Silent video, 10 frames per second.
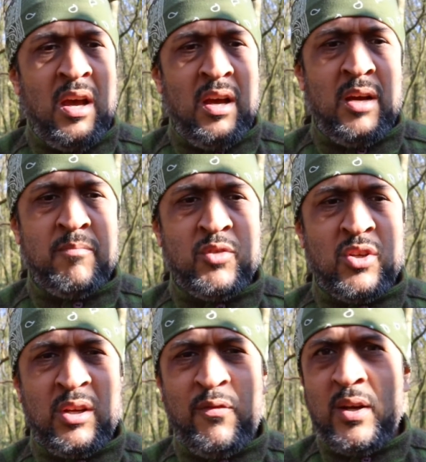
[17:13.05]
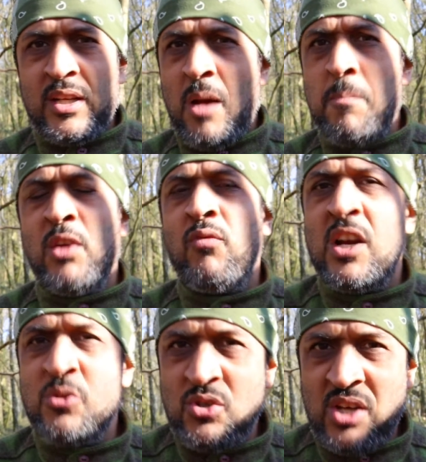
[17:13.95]
Uh, you're going to find a company
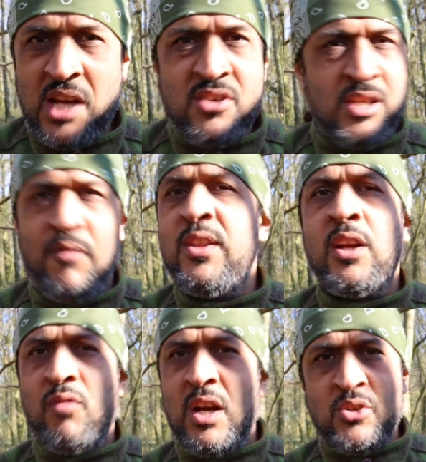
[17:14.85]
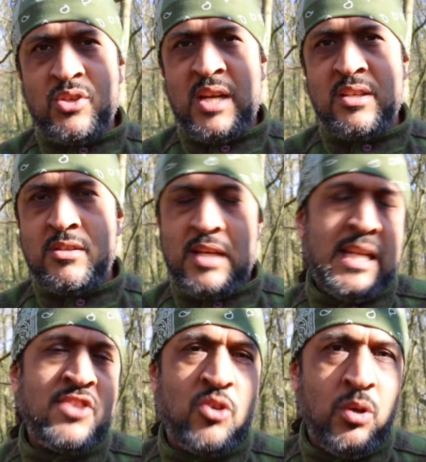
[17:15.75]
around you changes, everything around you changes, and
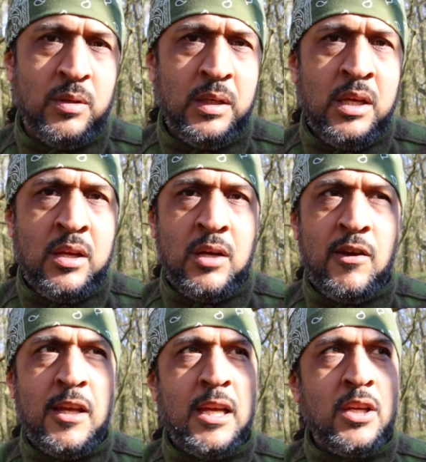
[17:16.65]
that's good. You know,